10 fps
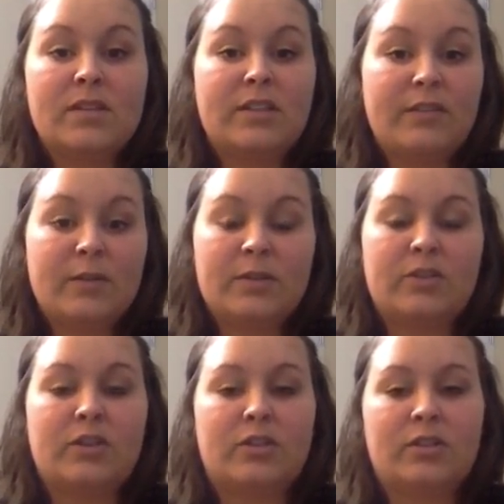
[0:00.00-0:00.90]
different, so
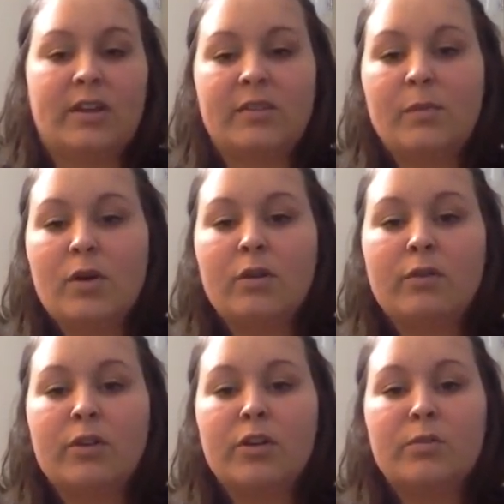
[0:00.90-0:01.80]
she goes to like the motor
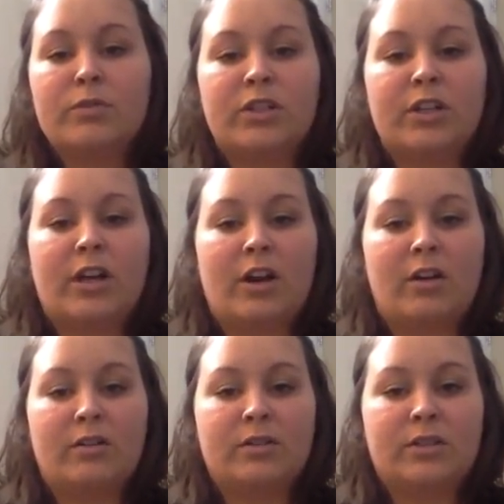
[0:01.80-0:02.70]
room, she
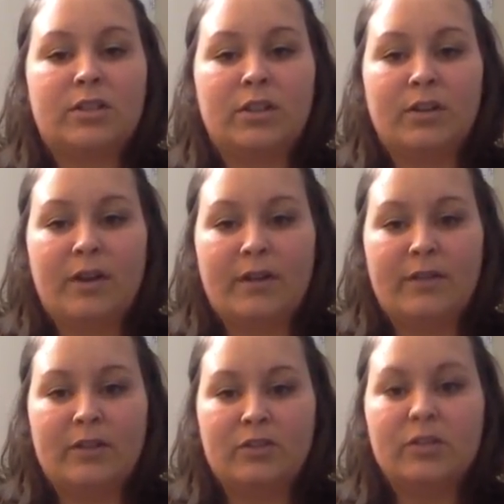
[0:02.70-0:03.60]
goes to our
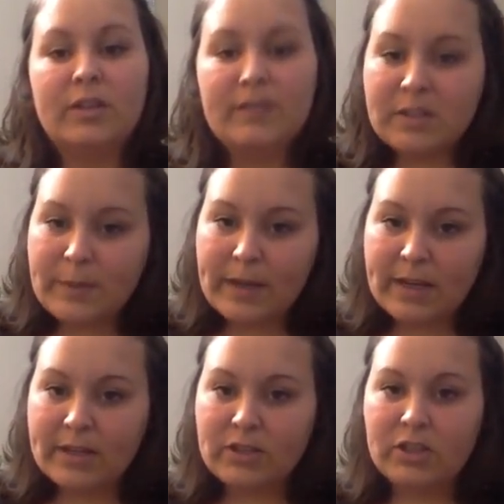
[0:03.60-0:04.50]
functional living
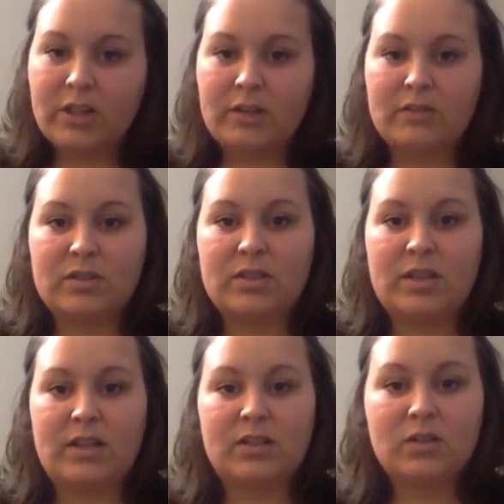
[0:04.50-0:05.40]
space, she goes
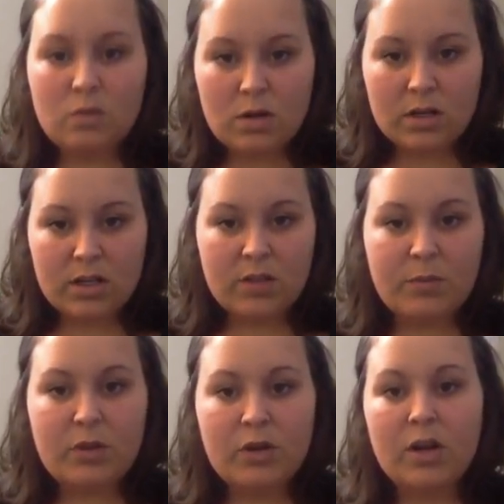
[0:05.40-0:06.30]
next door to the
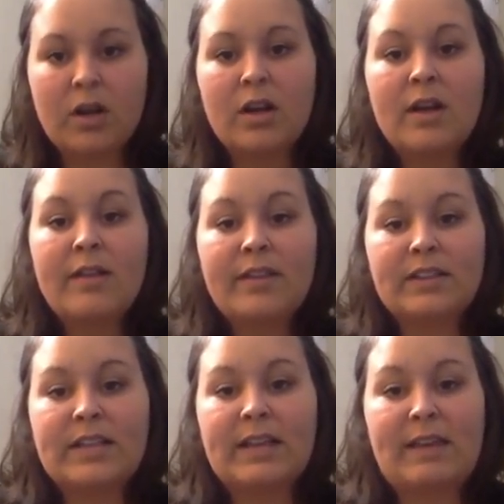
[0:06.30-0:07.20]
computer,
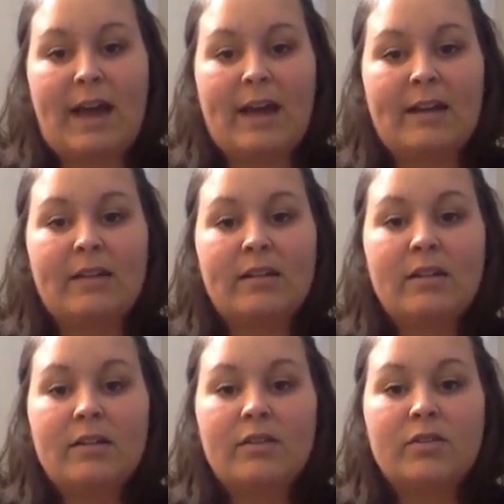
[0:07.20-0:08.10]
things like that.
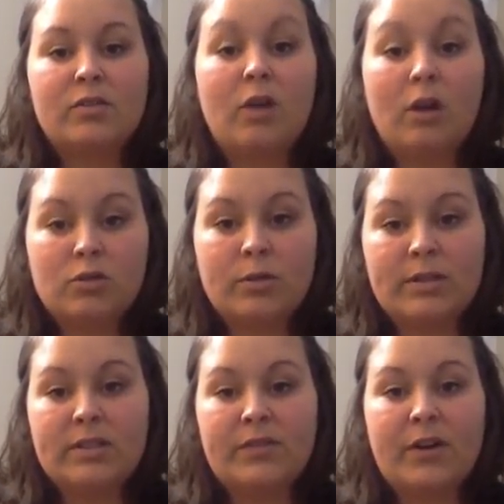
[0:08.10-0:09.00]
Those are all
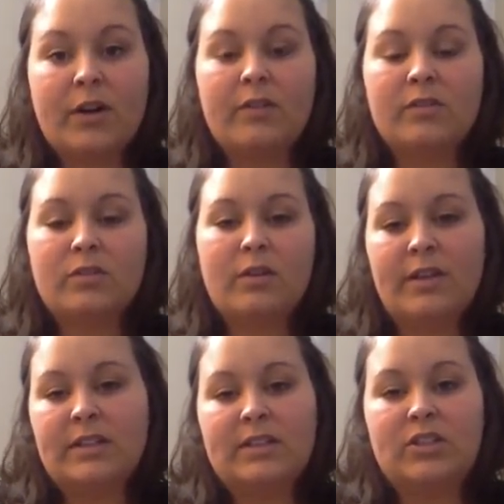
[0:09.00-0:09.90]
choices for her, and those are all
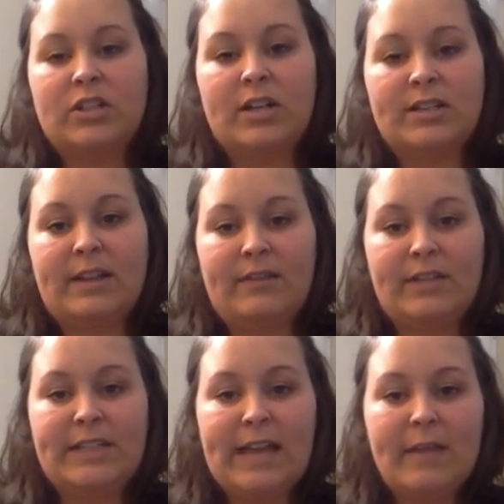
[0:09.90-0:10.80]
things that she does
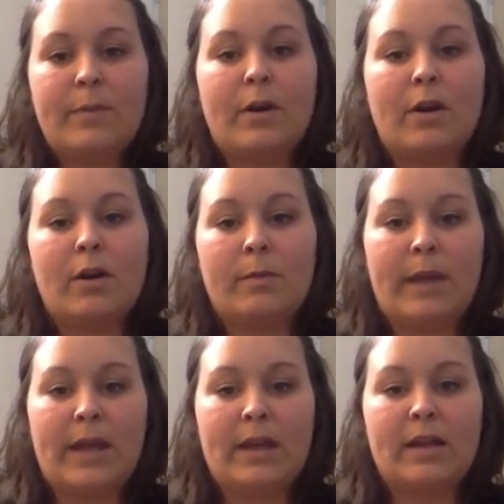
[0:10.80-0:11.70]
every day, but her
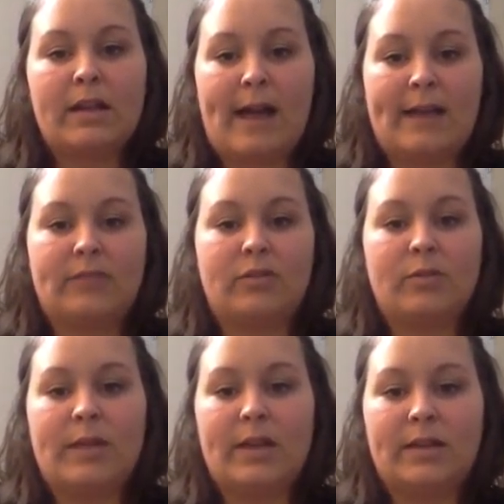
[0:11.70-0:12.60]
main classroom
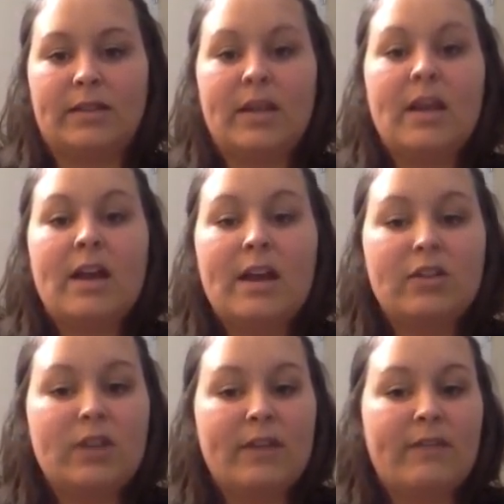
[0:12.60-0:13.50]
is a
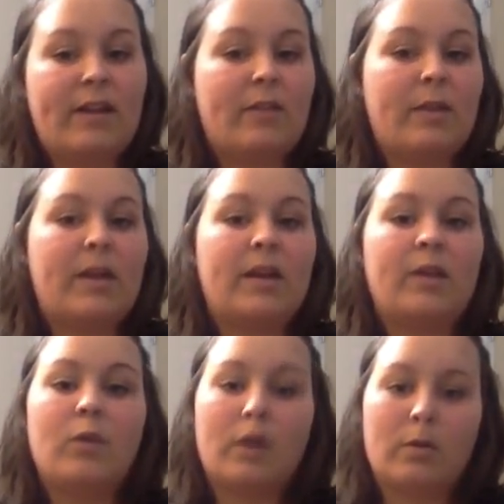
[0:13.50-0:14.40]
dry environment and
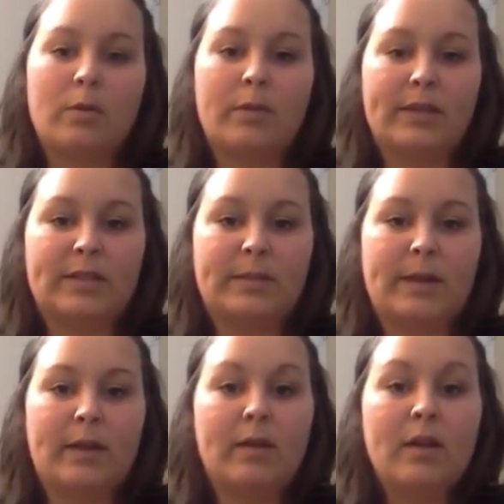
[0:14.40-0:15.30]
a one-on-one
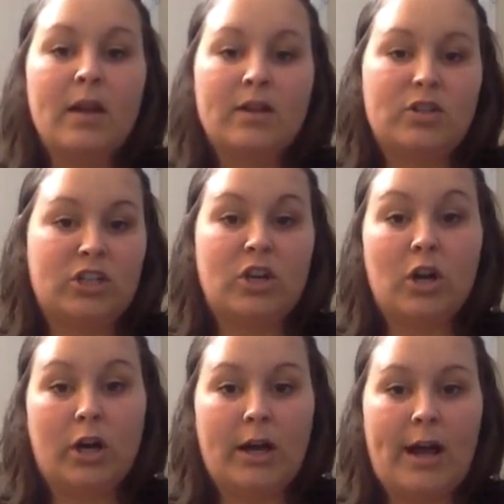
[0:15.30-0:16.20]
placement, just
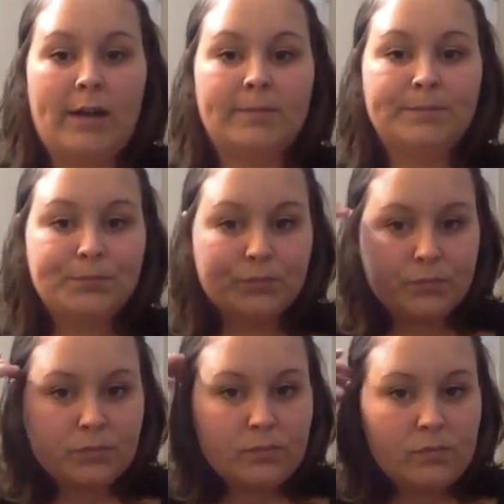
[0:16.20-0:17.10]
her and I.
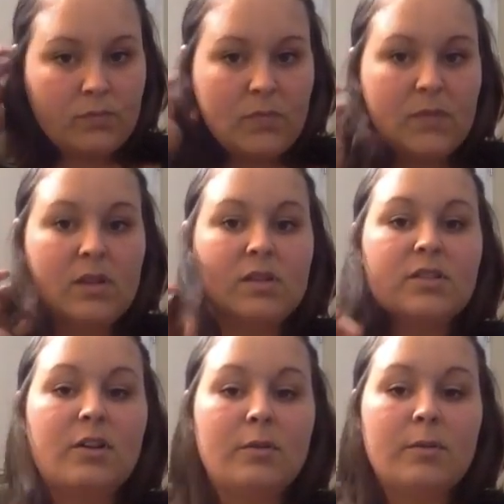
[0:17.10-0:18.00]

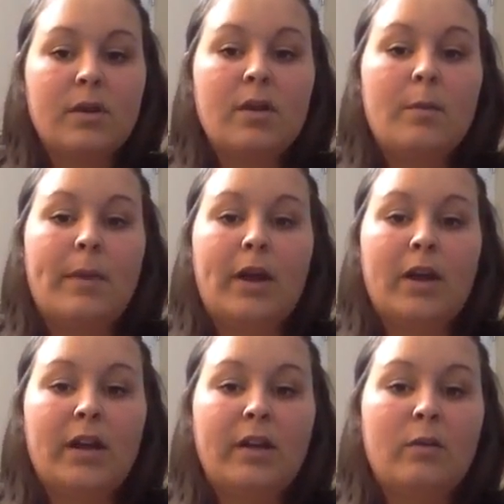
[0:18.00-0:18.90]
So
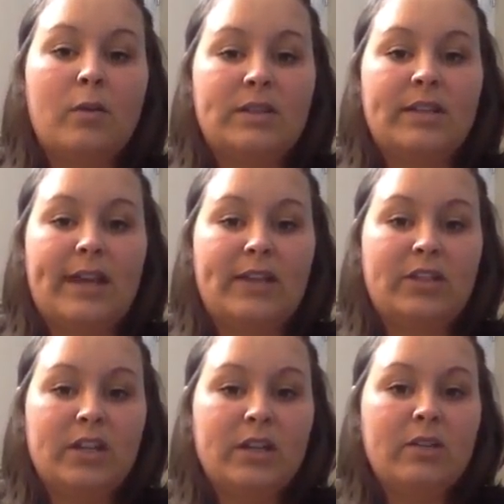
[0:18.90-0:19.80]
Mary was
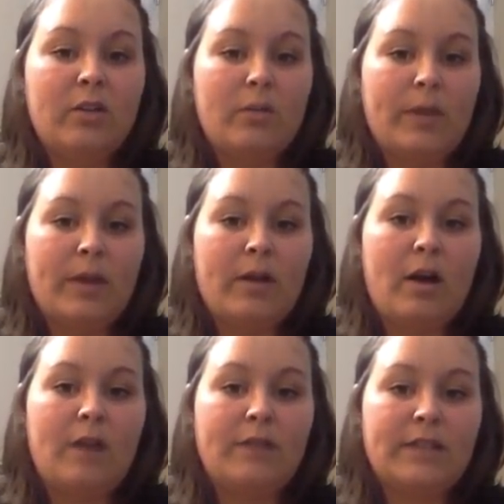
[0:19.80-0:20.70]
engaging in elopement
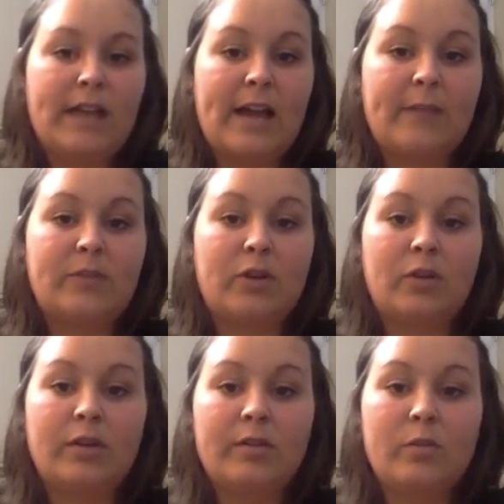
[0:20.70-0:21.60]
oftentimes
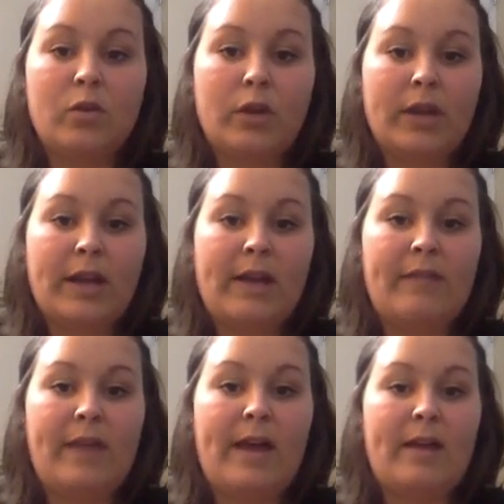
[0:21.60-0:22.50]
early in the morning,
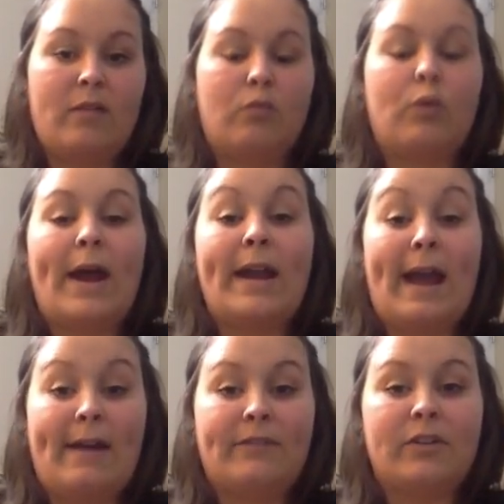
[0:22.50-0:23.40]
and then right
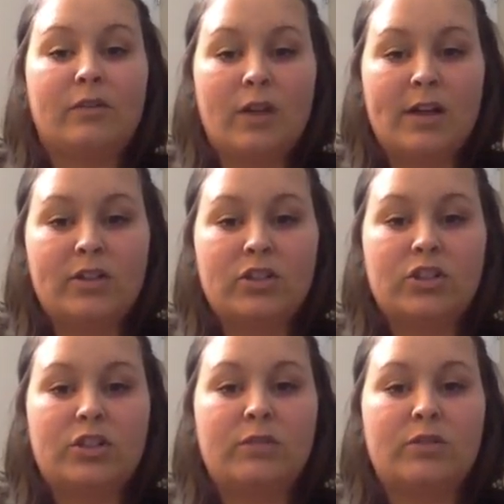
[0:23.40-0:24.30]
after lunch,
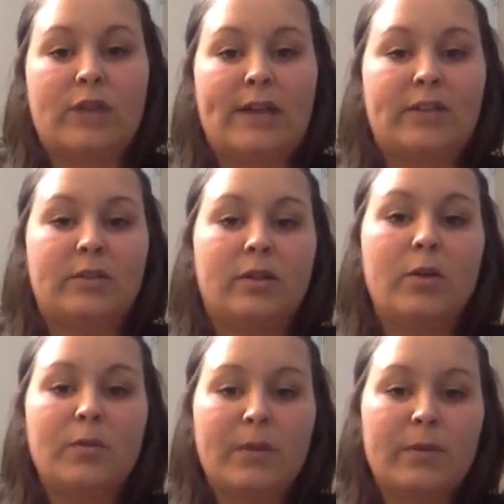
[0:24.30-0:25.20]
she would try to
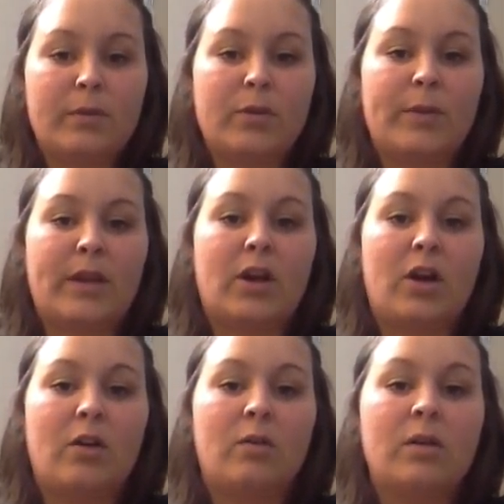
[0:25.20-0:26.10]
elope from the room and
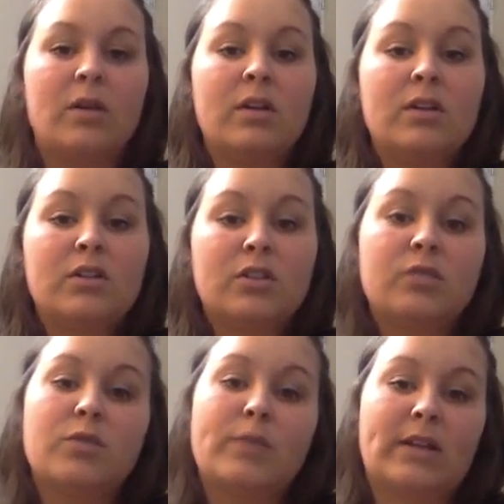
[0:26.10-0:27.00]
go to the
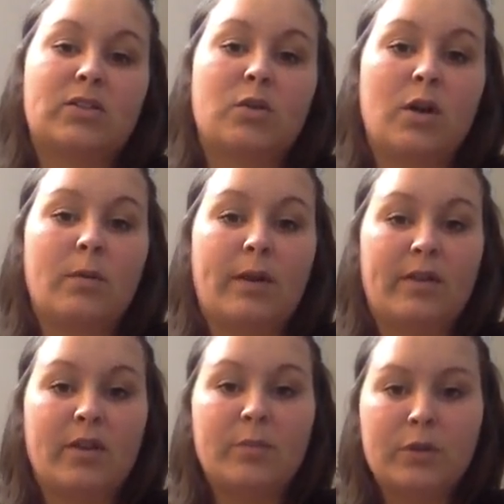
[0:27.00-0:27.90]
room next door where
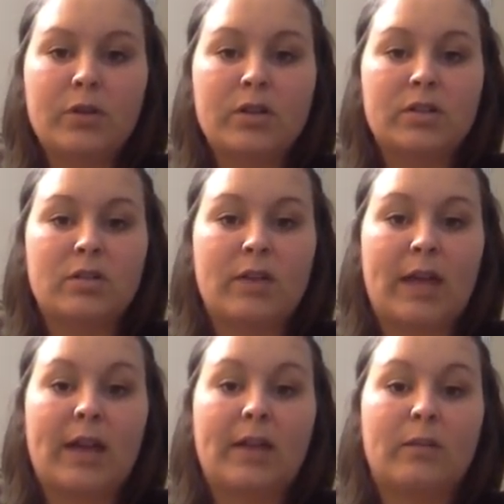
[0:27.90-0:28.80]
the computer is
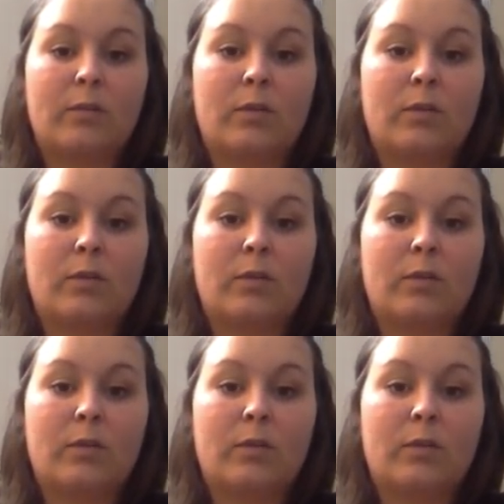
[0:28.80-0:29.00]
located,